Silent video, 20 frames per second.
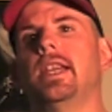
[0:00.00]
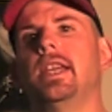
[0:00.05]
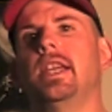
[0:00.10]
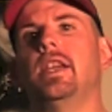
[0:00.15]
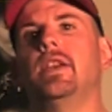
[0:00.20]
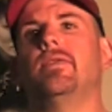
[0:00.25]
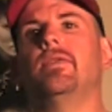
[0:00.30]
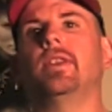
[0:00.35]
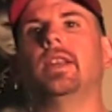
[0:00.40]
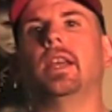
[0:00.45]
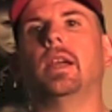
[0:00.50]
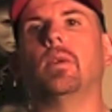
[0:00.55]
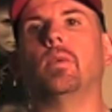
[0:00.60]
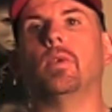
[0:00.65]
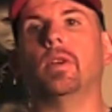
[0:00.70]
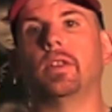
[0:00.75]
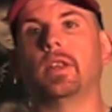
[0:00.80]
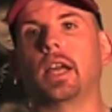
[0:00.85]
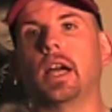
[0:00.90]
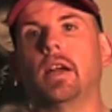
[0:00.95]
evening
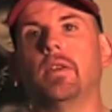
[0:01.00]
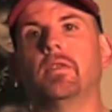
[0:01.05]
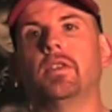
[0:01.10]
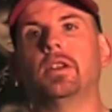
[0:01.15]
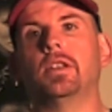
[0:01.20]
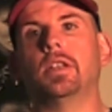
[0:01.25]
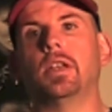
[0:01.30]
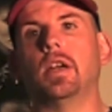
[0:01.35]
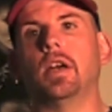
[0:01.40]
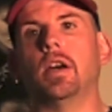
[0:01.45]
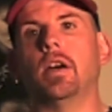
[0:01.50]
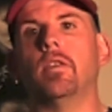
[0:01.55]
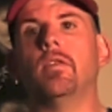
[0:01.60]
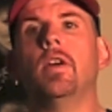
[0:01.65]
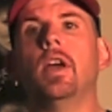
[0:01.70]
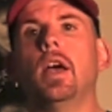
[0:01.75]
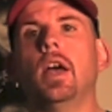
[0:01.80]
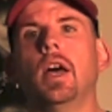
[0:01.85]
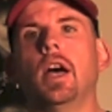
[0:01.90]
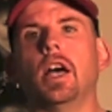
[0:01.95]
with coverage
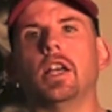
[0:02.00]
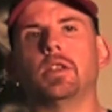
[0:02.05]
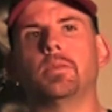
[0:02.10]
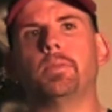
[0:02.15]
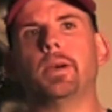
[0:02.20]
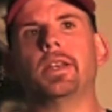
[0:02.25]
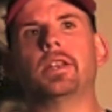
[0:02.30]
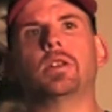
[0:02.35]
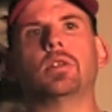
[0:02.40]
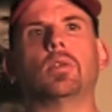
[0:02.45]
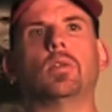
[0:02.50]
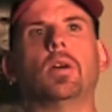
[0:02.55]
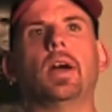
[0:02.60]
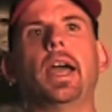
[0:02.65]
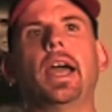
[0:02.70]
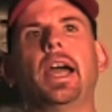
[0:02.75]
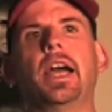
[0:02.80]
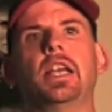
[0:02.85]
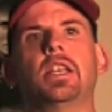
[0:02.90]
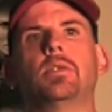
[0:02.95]
of a special
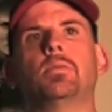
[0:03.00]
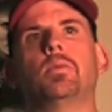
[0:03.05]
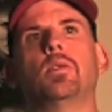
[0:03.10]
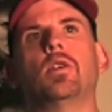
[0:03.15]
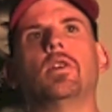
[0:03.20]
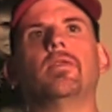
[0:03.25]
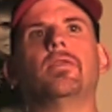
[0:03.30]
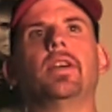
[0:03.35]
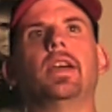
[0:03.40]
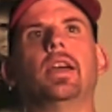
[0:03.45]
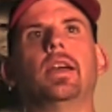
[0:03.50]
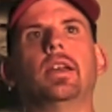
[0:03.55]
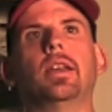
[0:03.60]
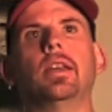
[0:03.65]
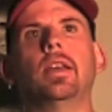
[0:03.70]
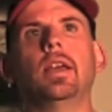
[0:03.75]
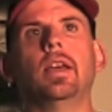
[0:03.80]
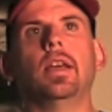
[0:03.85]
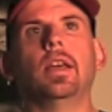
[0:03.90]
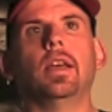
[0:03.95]
Hasbro event
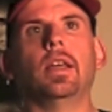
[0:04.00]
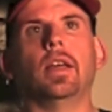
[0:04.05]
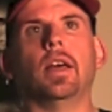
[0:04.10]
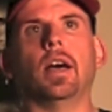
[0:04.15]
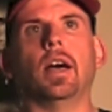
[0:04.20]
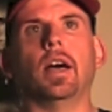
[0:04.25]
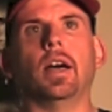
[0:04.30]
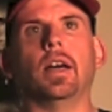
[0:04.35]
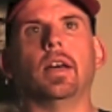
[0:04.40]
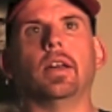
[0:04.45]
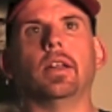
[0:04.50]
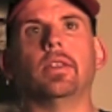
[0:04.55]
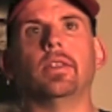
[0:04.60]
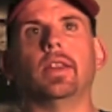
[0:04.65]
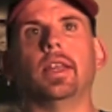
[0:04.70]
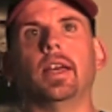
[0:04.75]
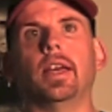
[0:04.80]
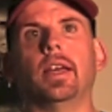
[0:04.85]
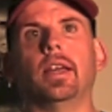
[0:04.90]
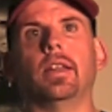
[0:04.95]

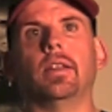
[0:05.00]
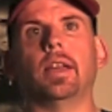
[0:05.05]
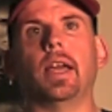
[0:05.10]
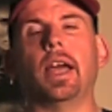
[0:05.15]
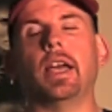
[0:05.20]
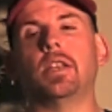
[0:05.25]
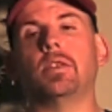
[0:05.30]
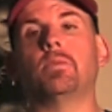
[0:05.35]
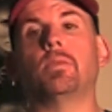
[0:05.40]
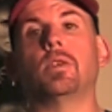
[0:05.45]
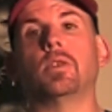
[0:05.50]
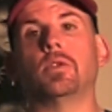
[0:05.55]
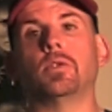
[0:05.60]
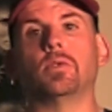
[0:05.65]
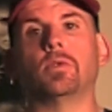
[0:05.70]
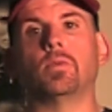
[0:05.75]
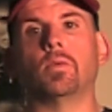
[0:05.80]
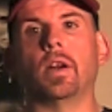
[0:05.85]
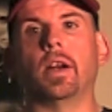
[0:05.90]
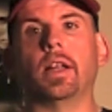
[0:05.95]
that Hasbro
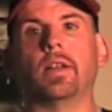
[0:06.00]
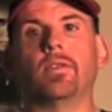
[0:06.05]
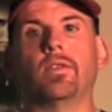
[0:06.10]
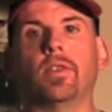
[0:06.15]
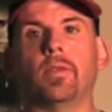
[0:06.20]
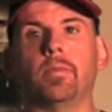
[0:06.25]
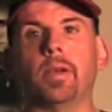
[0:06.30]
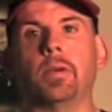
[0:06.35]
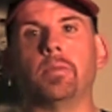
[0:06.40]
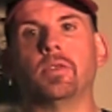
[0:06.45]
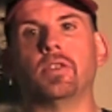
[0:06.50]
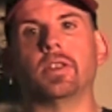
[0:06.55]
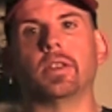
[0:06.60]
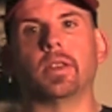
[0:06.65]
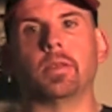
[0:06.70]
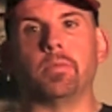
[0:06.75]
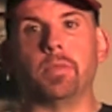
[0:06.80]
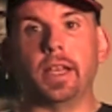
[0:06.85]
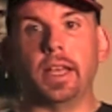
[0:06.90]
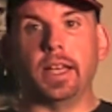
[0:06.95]
is running for members
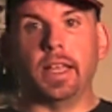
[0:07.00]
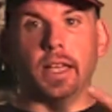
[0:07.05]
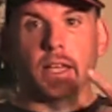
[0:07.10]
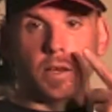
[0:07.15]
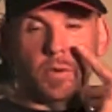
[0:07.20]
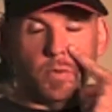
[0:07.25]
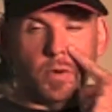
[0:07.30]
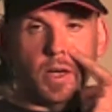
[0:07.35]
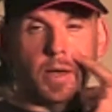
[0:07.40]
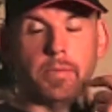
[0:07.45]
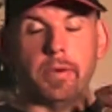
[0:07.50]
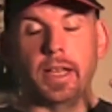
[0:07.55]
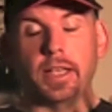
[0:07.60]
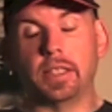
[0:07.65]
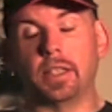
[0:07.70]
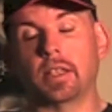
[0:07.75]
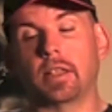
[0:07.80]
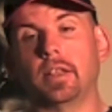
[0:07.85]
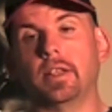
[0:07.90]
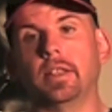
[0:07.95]
of the media, where
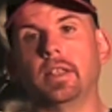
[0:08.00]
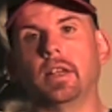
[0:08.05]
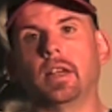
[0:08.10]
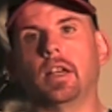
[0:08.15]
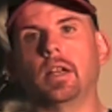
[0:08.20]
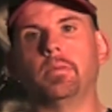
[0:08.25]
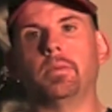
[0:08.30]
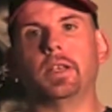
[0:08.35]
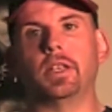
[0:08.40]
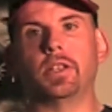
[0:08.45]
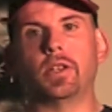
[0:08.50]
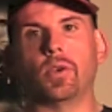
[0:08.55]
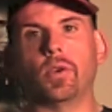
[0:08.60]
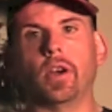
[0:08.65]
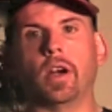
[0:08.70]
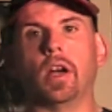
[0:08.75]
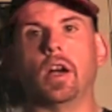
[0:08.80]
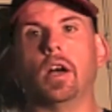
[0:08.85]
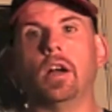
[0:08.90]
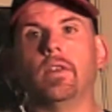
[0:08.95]
basically they're going to be
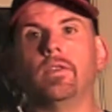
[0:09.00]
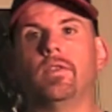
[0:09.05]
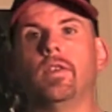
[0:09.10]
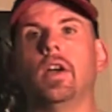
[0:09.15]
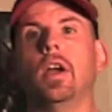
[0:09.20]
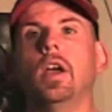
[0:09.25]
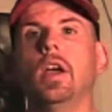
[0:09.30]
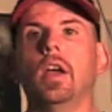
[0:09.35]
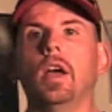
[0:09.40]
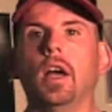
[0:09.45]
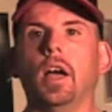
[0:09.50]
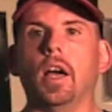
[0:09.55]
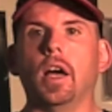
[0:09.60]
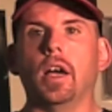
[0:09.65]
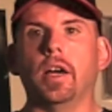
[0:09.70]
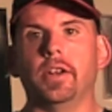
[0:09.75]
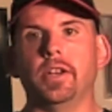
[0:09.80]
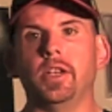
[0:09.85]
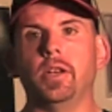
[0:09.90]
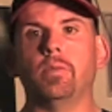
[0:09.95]
showing off
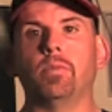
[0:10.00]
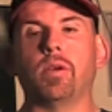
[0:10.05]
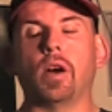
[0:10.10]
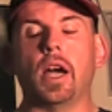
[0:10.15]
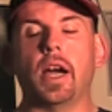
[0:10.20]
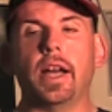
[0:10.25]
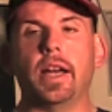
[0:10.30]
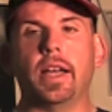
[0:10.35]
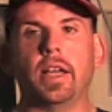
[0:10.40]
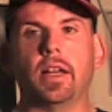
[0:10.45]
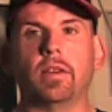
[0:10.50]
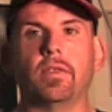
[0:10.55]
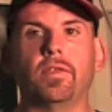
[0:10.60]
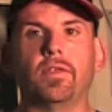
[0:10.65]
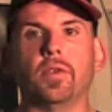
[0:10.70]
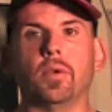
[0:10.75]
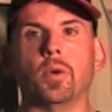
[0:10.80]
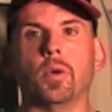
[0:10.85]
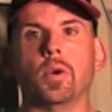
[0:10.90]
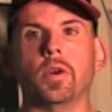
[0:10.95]
a new product
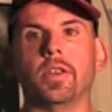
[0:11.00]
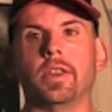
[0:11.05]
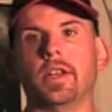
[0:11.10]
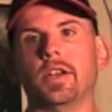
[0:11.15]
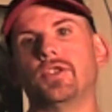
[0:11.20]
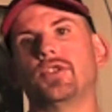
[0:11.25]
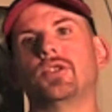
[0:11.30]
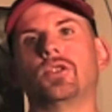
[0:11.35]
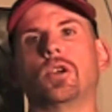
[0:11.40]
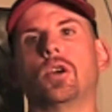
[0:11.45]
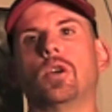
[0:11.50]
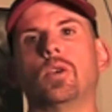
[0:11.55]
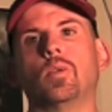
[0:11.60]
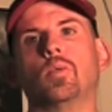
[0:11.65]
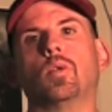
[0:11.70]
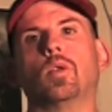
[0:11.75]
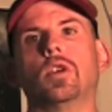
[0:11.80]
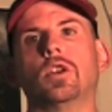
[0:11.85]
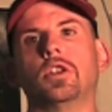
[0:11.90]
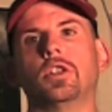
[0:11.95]
for their Star
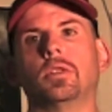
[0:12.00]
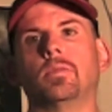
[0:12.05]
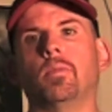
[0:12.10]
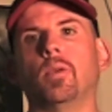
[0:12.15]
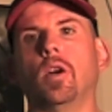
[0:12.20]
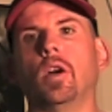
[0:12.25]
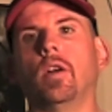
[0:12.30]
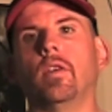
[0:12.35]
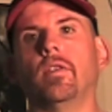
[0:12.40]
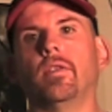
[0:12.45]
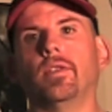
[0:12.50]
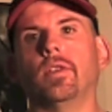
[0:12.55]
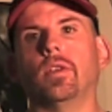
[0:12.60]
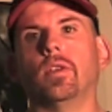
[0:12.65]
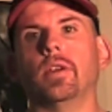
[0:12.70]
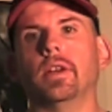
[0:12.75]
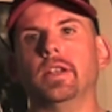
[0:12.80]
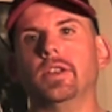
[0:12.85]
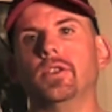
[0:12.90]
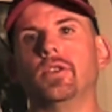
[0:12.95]
Wars,
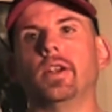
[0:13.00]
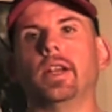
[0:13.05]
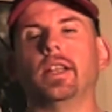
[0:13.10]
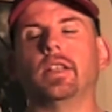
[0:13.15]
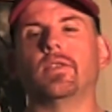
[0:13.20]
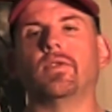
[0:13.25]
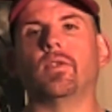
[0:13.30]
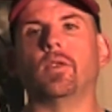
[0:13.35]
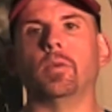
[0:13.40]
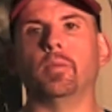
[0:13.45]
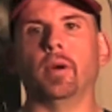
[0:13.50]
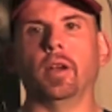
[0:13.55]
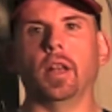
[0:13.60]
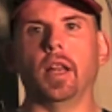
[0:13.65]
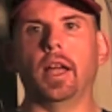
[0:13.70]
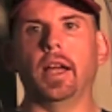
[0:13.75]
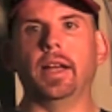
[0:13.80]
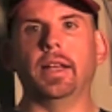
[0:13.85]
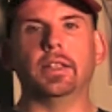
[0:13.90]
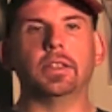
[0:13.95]
Marvel, and Transformer
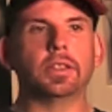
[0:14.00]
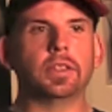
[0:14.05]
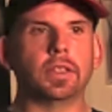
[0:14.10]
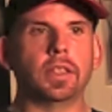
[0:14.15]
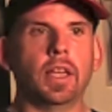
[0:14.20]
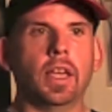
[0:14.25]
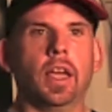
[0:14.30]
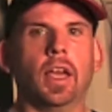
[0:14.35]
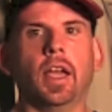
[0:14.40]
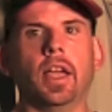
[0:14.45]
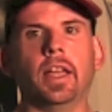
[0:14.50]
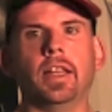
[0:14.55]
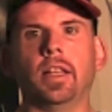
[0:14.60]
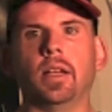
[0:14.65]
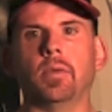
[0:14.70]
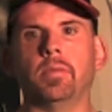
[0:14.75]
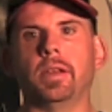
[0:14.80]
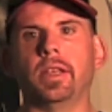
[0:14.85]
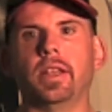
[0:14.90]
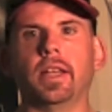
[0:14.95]
lines. And
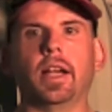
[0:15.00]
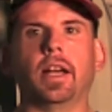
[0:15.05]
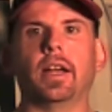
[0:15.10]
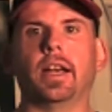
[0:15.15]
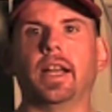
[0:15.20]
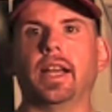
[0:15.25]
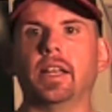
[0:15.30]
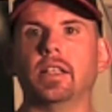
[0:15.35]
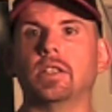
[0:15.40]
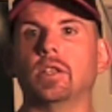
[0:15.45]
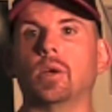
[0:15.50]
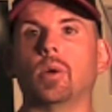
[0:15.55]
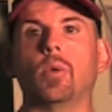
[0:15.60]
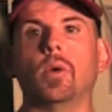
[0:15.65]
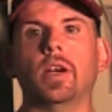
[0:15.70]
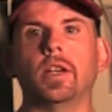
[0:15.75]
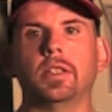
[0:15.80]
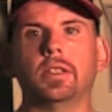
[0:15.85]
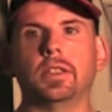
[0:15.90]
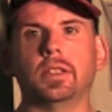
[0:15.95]
they'll be there to answer
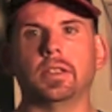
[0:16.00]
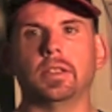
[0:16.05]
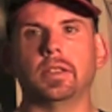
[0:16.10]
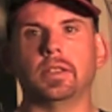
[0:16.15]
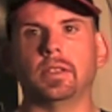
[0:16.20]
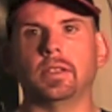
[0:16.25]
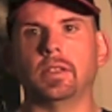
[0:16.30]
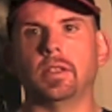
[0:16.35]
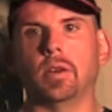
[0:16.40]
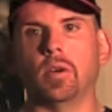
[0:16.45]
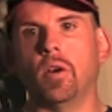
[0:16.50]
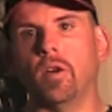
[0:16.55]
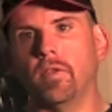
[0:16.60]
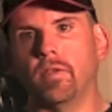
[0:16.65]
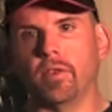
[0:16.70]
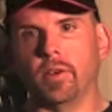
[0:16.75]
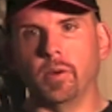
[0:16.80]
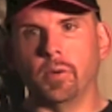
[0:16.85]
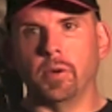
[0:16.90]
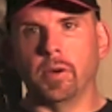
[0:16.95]
questions, and so
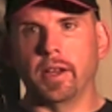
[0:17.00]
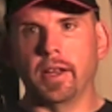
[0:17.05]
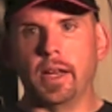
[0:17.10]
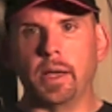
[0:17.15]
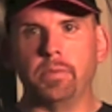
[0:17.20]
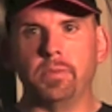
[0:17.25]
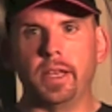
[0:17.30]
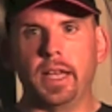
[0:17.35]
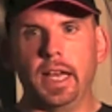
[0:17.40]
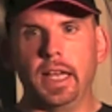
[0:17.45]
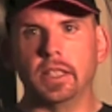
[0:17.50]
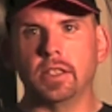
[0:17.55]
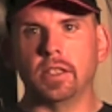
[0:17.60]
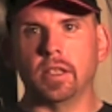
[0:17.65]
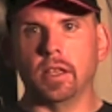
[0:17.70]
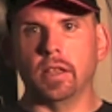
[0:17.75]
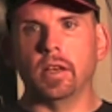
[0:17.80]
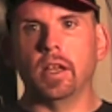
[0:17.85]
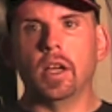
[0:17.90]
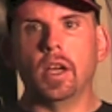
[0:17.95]
hopefully we'll get updates
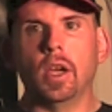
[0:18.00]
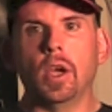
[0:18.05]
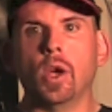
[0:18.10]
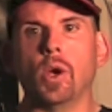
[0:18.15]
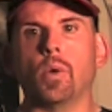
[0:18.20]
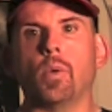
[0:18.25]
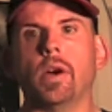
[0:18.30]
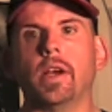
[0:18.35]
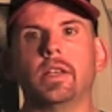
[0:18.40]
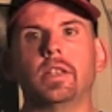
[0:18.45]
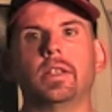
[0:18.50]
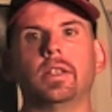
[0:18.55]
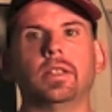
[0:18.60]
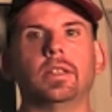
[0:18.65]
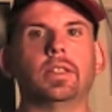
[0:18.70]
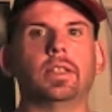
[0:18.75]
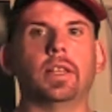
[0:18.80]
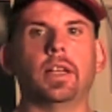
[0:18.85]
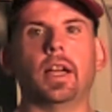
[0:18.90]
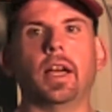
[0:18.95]
on
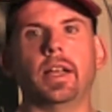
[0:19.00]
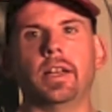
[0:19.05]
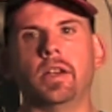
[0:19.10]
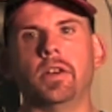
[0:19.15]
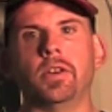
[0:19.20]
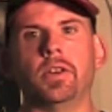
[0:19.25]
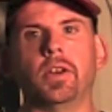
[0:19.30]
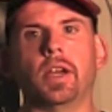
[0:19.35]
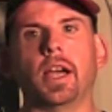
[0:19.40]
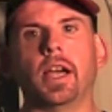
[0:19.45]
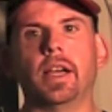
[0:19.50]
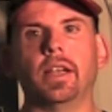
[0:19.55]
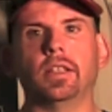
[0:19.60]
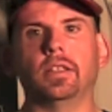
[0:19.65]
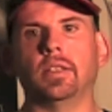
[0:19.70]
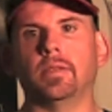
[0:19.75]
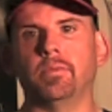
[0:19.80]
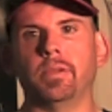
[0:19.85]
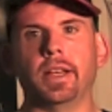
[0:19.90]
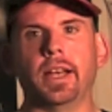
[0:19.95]
questions that I know you
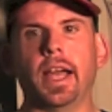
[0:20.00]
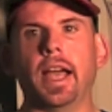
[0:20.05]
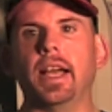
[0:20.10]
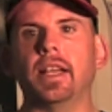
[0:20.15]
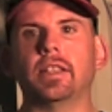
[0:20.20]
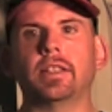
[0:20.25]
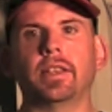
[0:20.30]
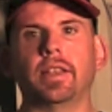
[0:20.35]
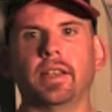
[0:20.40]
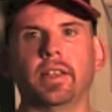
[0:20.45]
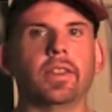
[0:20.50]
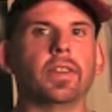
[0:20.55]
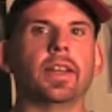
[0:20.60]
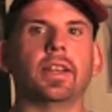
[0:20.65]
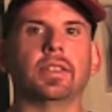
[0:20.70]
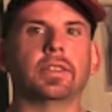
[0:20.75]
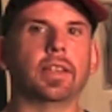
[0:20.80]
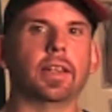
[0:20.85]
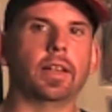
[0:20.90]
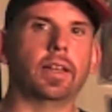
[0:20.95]
guys have been asking,
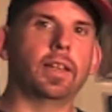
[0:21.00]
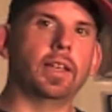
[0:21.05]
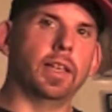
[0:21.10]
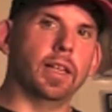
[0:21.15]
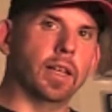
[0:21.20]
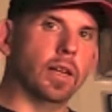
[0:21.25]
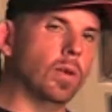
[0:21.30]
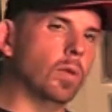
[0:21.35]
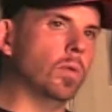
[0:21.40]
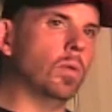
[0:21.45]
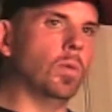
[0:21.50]
things like, you know,